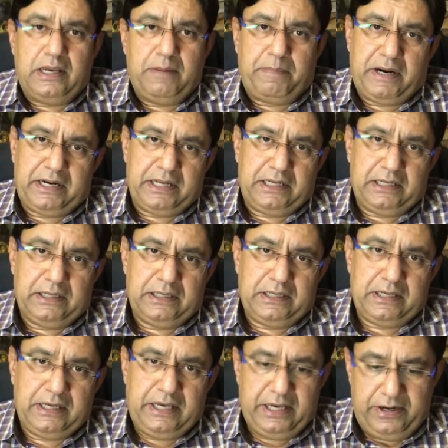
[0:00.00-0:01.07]
hepatic
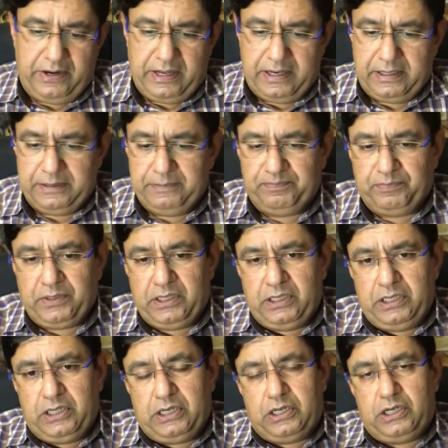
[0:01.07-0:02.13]
area.
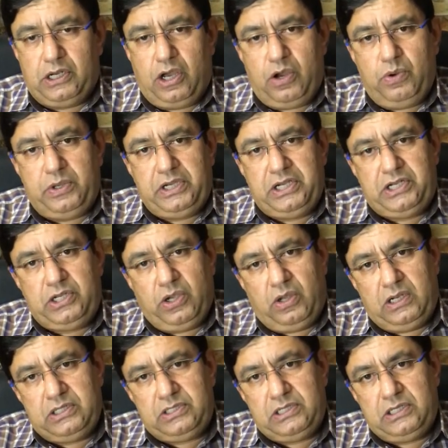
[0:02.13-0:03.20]
Now,
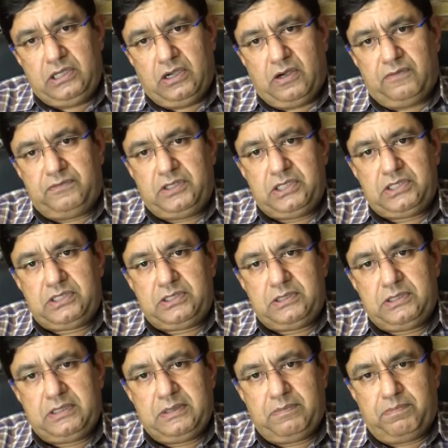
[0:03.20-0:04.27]
etiology of
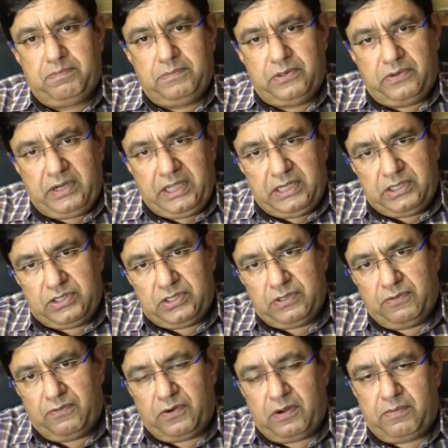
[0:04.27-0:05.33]
this range
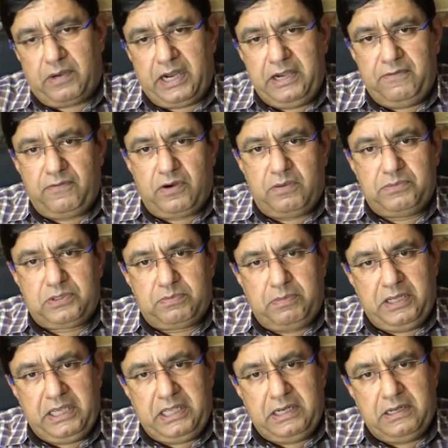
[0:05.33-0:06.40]
from
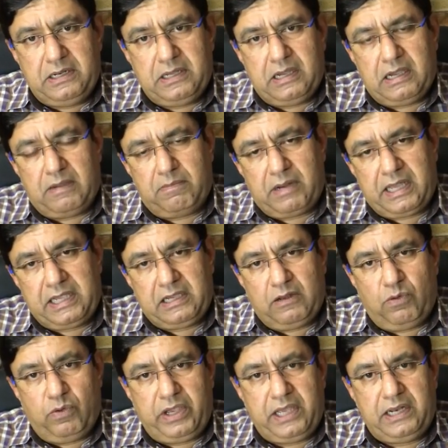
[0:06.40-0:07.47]
spleen,
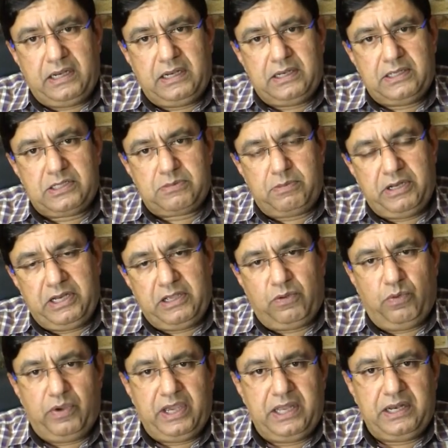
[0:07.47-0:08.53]
umbilical vein,
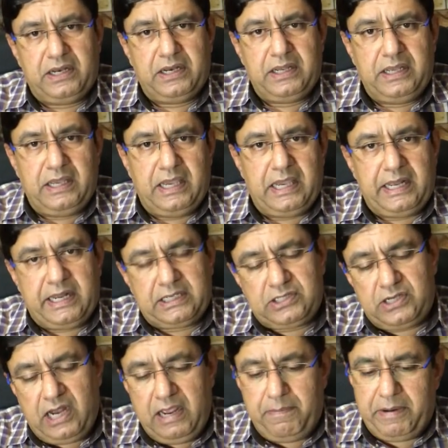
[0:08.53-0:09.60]
splenic vein, and
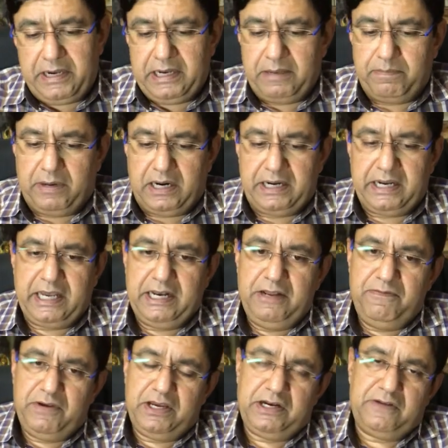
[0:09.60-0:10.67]
extrahepatic part.
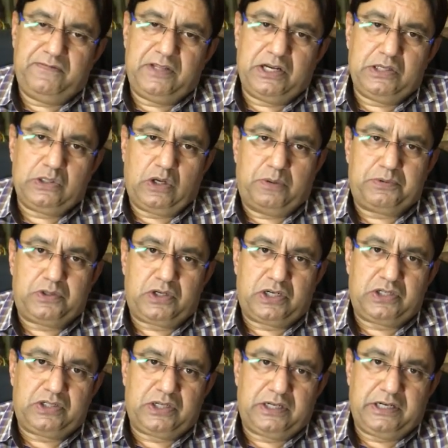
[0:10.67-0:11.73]
Anywhere if there is
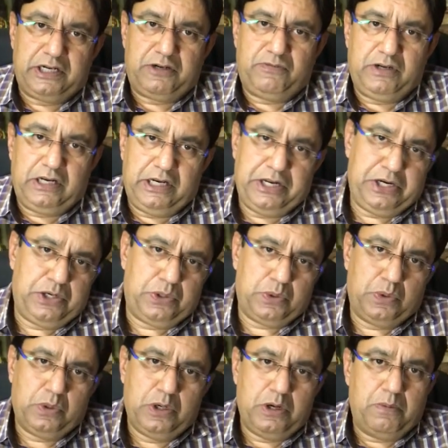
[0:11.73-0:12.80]
obstruction, it will lead
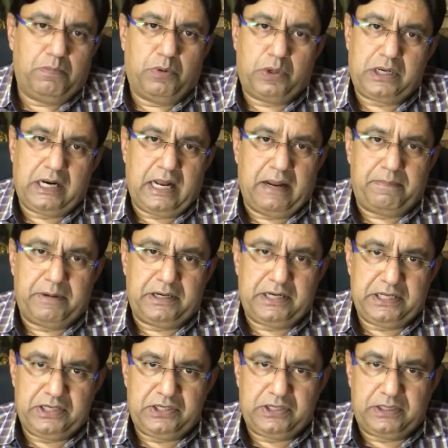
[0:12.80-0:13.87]
to portal
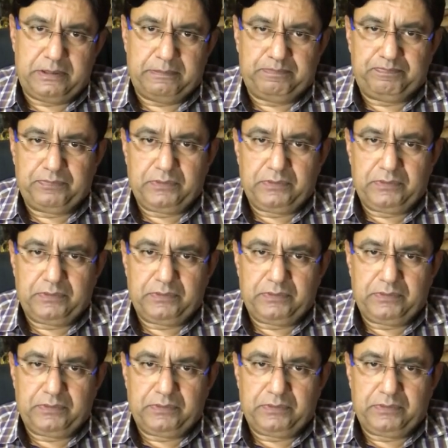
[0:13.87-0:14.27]
hypertension.